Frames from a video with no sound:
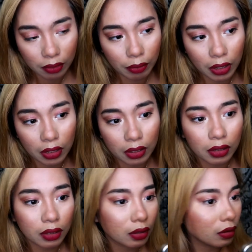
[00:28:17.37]

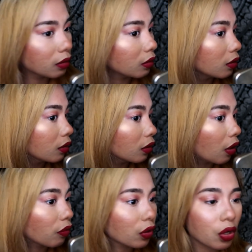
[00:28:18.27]
Parang
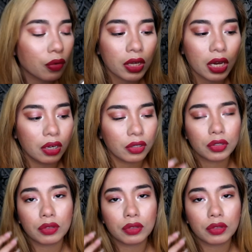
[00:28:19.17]
if you're going out,